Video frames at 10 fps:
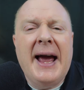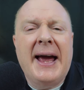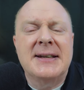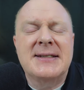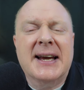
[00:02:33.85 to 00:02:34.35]

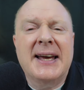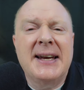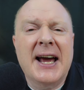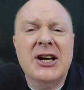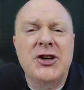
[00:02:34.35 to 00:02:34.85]
And to
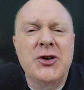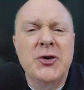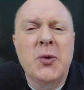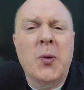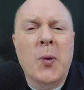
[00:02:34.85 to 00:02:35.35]
connect
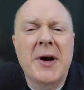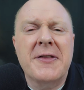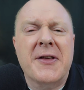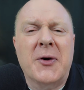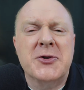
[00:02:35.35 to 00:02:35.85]
you
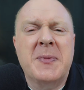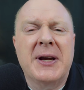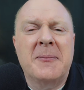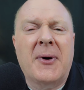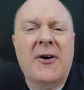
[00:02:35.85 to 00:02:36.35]
with those
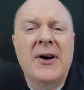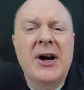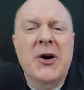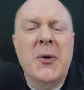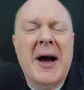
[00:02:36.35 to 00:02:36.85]
people
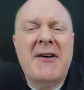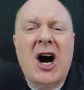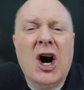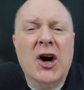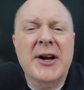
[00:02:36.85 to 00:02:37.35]
who have a
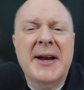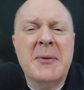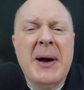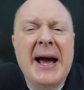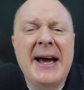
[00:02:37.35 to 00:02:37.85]
heart and
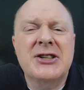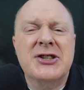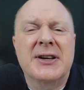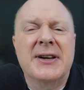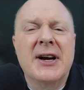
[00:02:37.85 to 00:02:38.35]
a
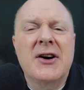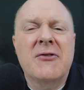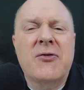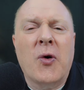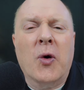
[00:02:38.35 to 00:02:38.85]
passion
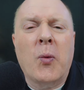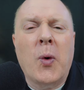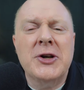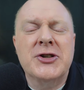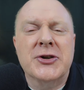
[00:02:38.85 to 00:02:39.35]
for
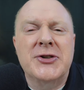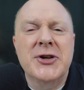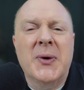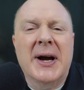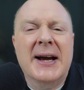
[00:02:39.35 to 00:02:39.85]
what you're
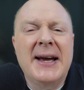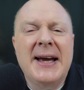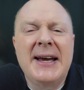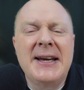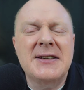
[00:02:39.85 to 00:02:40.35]
doing
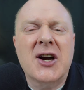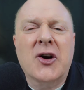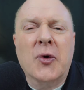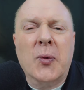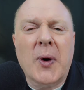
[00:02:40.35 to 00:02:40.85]
is a
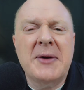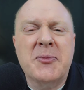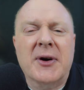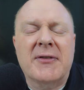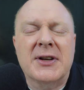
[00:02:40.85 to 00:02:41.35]

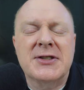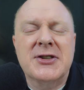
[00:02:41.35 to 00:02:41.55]
great privilege.